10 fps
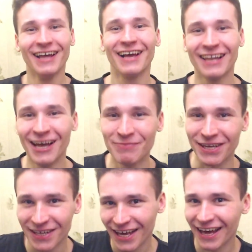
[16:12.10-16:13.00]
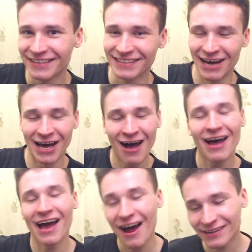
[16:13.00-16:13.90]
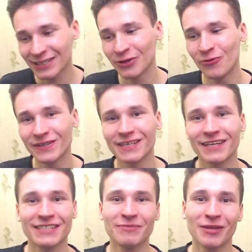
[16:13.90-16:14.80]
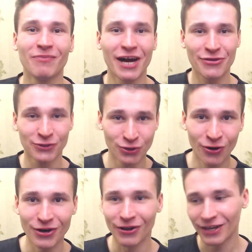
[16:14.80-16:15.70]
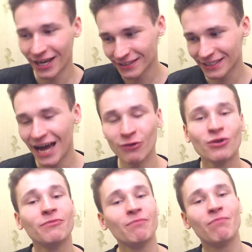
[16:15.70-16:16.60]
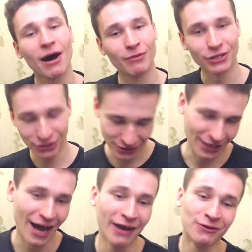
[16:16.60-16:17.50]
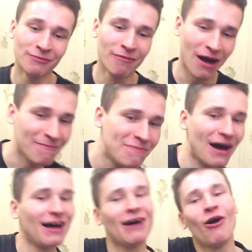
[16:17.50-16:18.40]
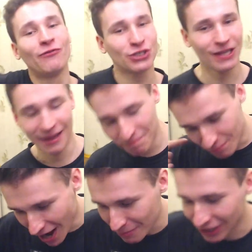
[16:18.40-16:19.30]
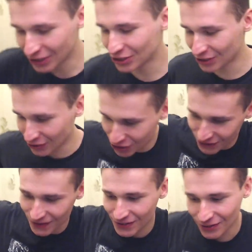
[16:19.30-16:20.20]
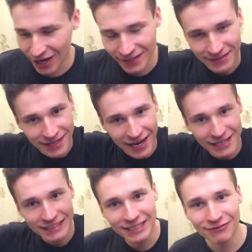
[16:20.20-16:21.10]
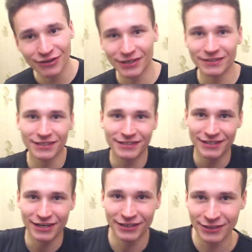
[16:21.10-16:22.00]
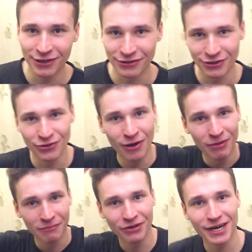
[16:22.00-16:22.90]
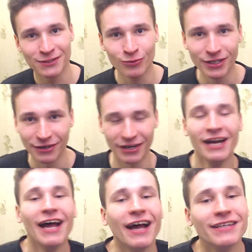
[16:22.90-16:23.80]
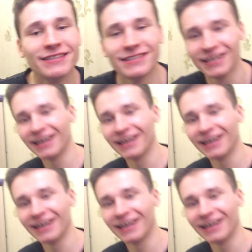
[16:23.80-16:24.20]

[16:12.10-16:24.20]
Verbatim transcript: clapping and uh, article was accepted by the journal and I will be published. I will be officially published. Jesus Christ, scientific, it is uh, here, Nobel Prize winner and uh,